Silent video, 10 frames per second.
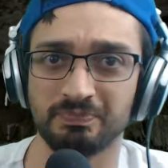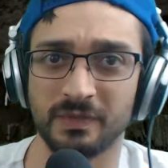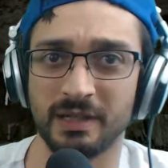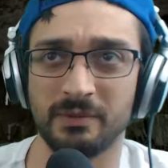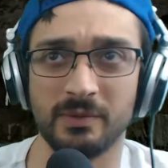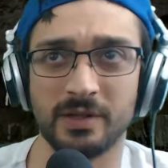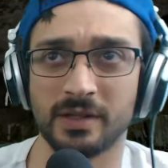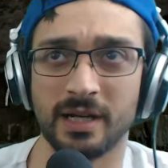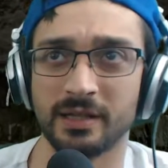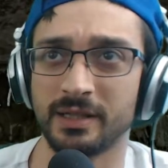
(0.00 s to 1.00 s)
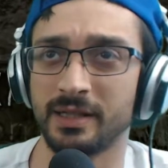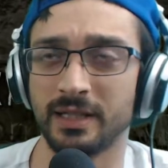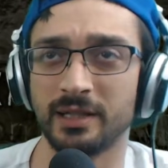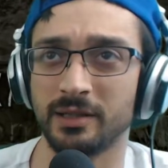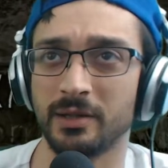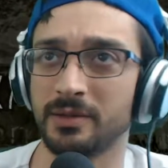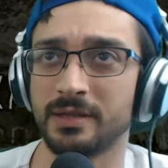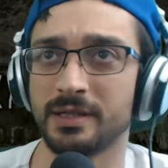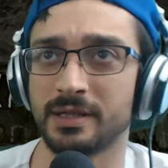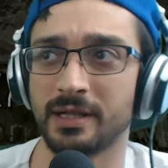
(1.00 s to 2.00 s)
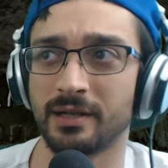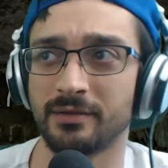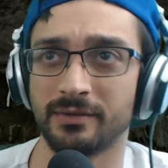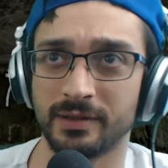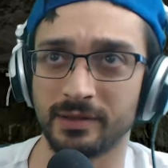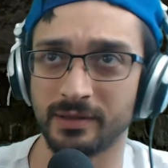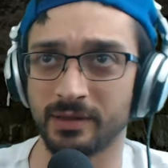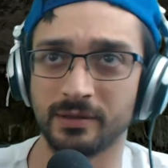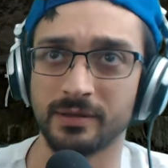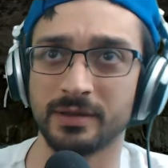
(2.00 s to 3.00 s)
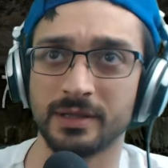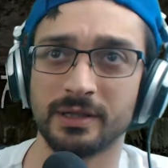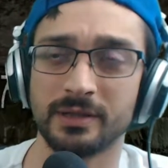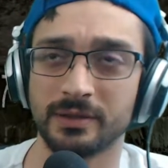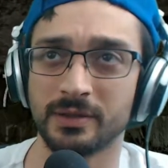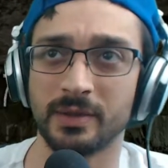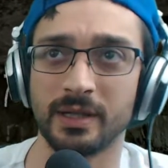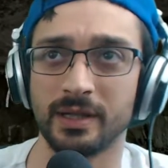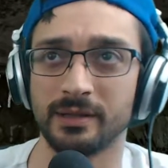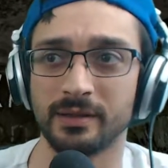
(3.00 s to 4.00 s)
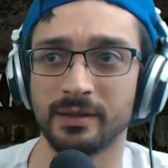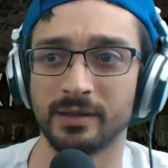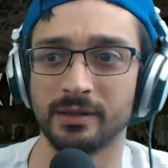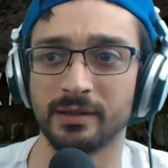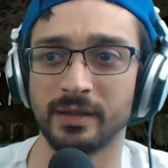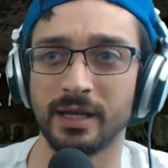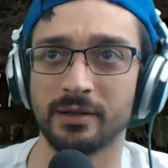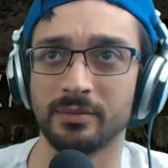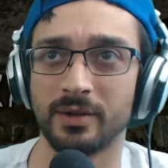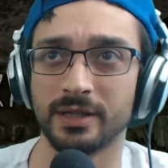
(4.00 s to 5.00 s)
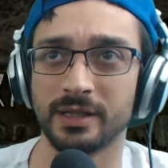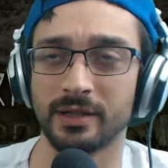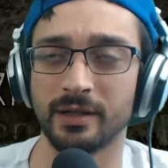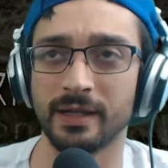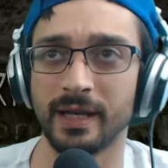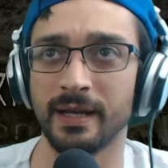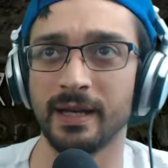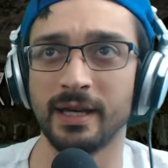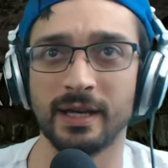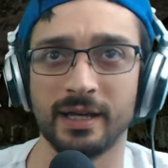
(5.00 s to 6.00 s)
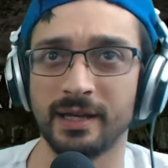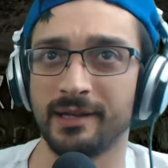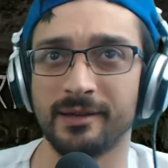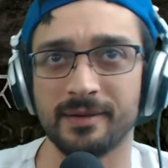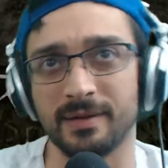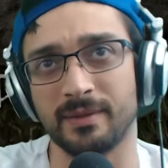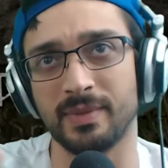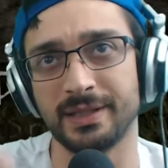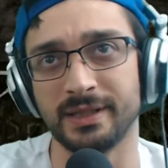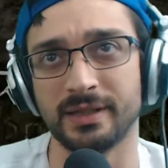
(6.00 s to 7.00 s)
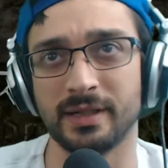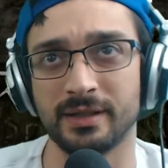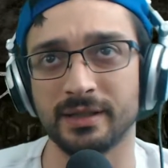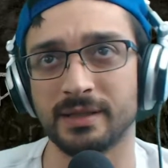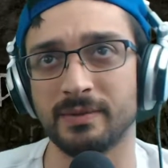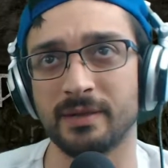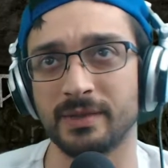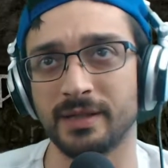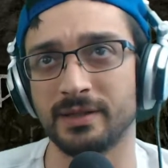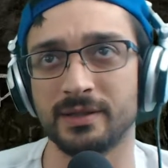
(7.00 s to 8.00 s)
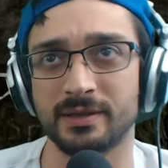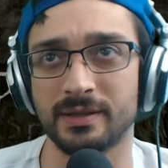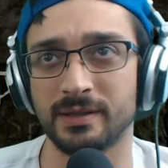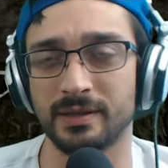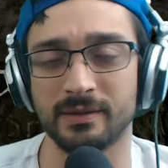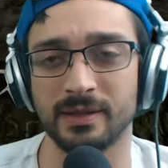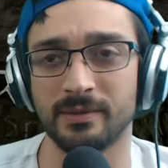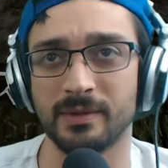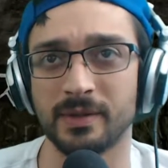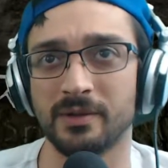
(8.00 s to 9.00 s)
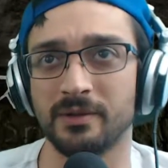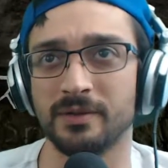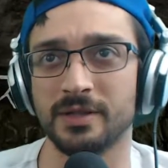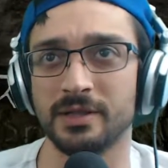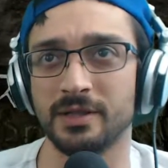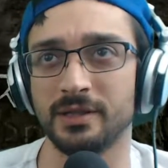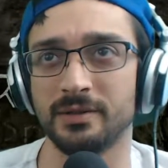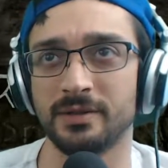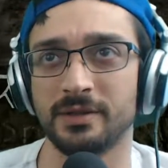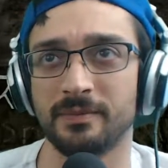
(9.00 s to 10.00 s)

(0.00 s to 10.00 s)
And when you're calculating loads and stuff and horizontal sway and lateral bracing and all that, basically all this map tells you is what coefficient to use.